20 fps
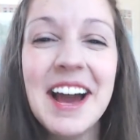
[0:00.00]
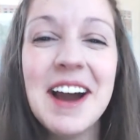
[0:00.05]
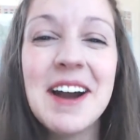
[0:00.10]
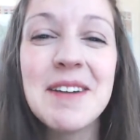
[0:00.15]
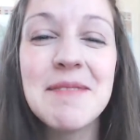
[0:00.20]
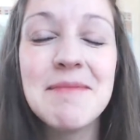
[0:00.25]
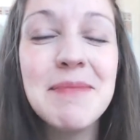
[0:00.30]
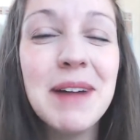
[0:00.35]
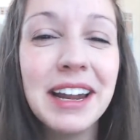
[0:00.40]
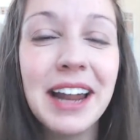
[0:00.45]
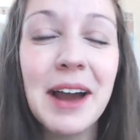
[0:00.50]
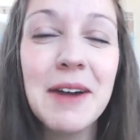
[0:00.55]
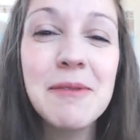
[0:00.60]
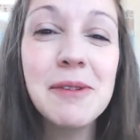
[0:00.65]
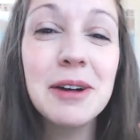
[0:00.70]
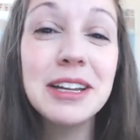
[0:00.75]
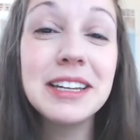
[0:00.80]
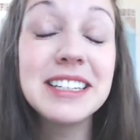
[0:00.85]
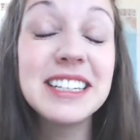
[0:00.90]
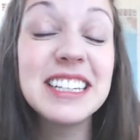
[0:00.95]
but I
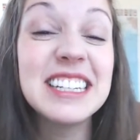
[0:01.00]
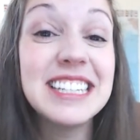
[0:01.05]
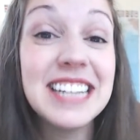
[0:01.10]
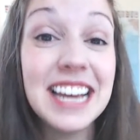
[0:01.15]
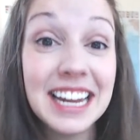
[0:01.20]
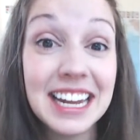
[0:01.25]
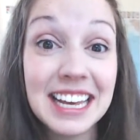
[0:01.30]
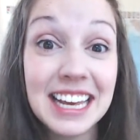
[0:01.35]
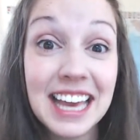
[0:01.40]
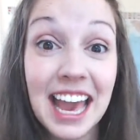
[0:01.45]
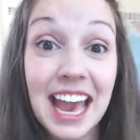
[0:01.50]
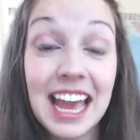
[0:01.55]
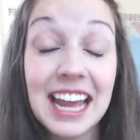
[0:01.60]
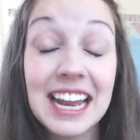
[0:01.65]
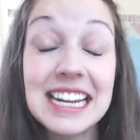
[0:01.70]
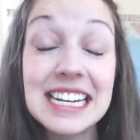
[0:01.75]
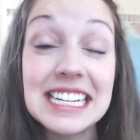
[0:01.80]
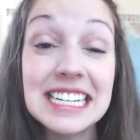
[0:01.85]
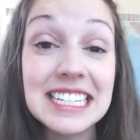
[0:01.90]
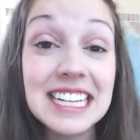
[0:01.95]
want to dedicate
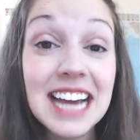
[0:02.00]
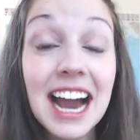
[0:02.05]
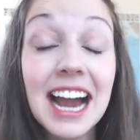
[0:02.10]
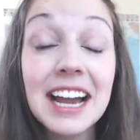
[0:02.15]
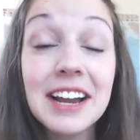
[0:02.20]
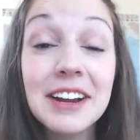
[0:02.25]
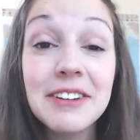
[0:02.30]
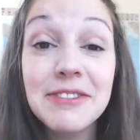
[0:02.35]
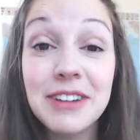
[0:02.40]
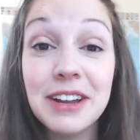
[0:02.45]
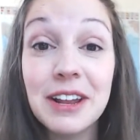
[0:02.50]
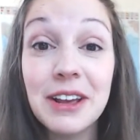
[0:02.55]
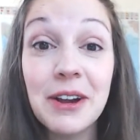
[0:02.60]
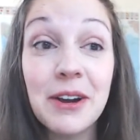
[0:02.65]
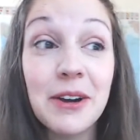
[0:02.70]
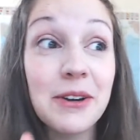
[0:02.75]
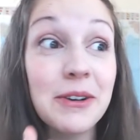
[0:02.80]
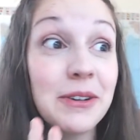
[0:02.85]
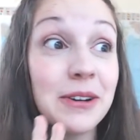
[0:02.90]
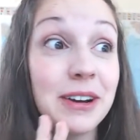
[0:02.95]
an entire
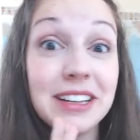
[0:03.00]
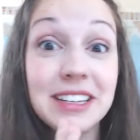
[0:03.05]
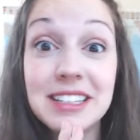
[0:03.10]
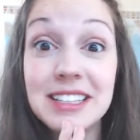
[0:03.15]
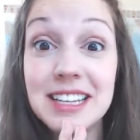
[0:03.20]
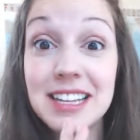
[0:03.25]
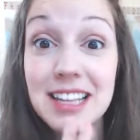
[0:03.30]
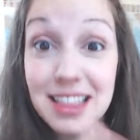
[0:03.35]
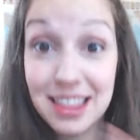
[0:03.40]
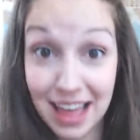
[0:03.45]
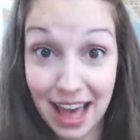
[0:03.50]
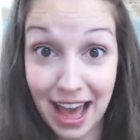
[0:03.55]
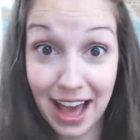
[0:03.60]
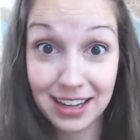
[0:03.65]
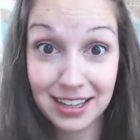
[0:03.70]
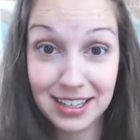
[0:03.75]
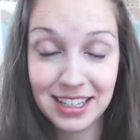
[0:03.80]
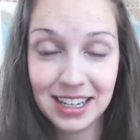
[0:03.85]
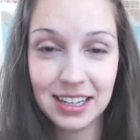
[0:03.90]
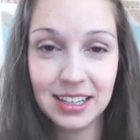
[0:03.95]
video to
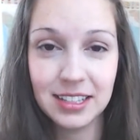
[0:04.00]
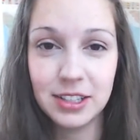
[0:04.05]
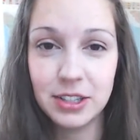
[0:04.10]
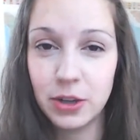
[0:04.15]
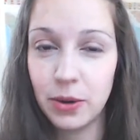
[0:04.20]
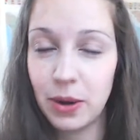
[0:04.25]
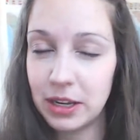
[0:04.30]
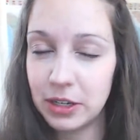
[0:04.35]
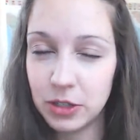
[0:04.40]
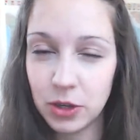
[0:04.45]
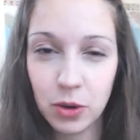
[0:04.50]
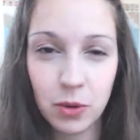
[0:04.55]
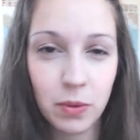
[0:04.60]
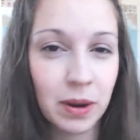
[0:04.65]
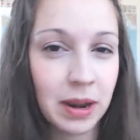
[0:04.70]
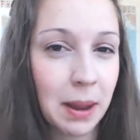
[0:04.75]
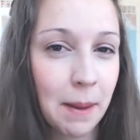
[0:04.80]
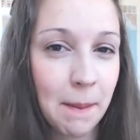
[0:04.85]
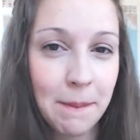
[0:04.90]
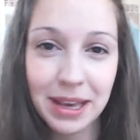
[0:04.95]
that. So I don't
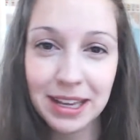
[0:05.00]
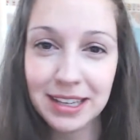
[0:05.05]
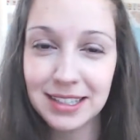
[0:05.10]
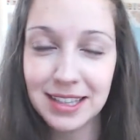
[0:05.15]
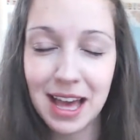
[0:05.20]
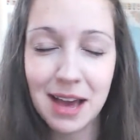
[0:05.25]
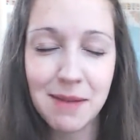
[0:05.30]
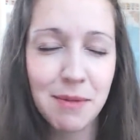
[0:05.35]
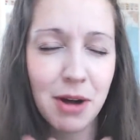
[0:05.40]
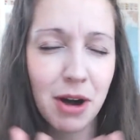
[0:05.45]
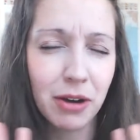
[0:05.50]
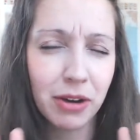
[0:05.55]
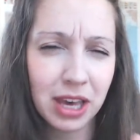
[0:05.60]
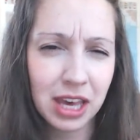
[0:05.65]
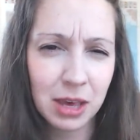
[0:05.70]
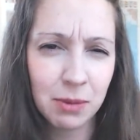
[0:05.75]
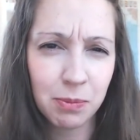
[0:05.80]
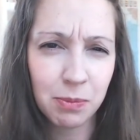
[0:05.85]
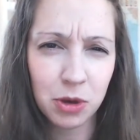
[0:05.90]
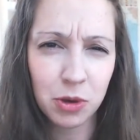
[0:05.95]
want to mix them. I'll
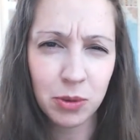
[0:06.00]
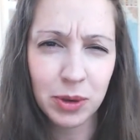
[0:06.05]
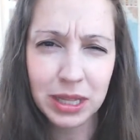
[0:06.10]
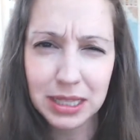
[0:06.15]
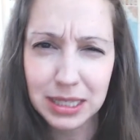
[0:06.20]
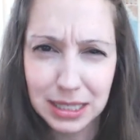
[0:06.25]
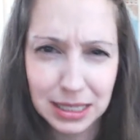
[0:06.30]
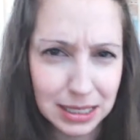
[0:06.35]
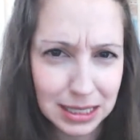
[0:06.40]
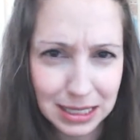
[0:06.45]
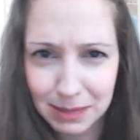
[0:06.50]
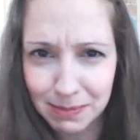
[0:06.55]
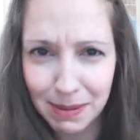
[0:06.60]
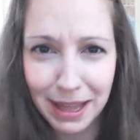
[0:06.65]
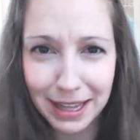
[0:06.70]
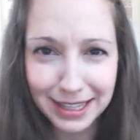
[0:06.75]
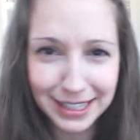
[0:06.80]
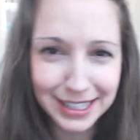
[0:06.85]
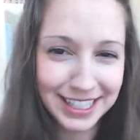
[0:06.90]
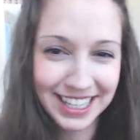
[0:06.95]
keep you in
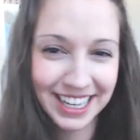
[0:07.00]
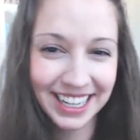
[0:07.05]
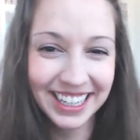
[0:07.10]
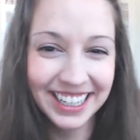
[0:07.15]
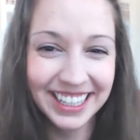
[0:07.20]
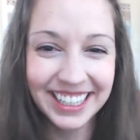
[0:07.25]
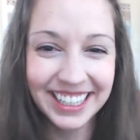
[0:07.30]
suspense.